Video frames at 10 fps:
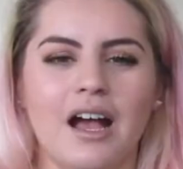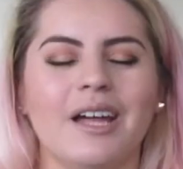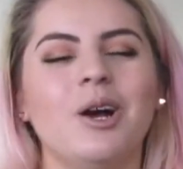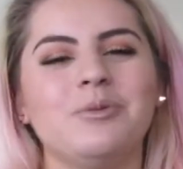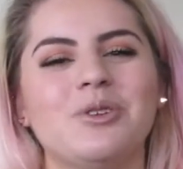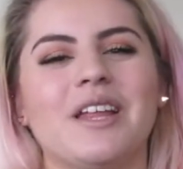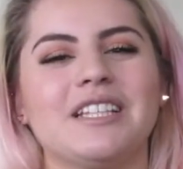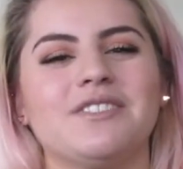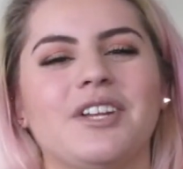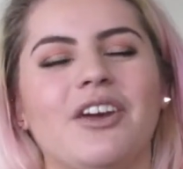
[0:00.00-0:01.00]
I hope you
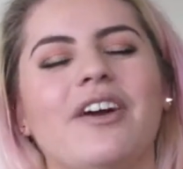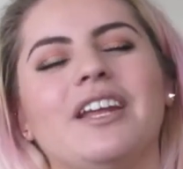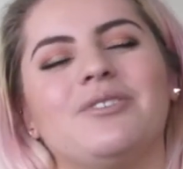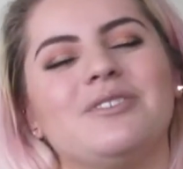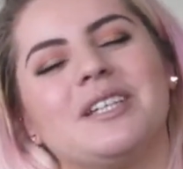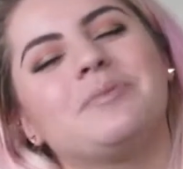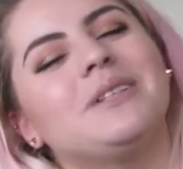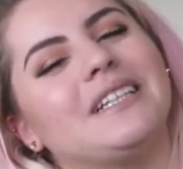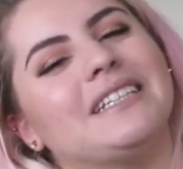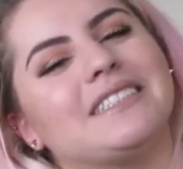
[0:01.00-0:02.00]
liked this video, and if you did,
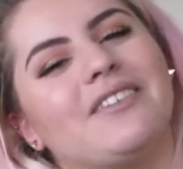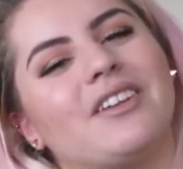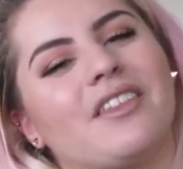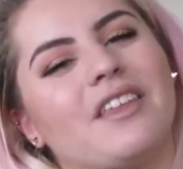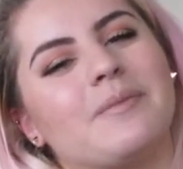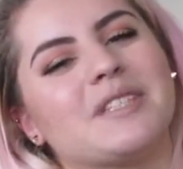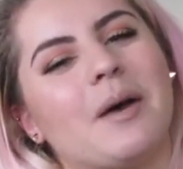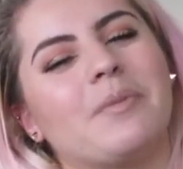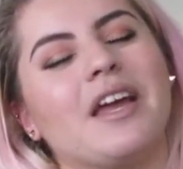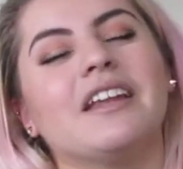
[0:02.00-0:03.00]
please give it a thumbs
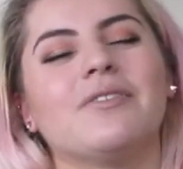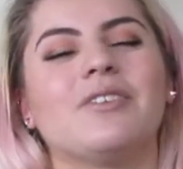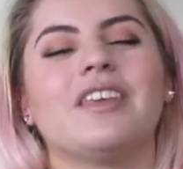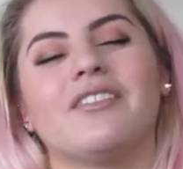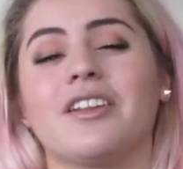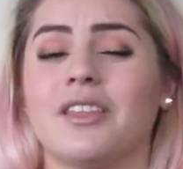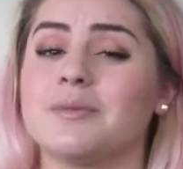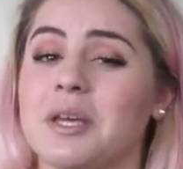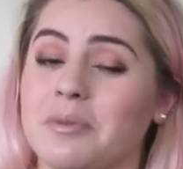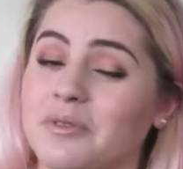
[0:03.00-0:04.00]
up, and give it a thumbs up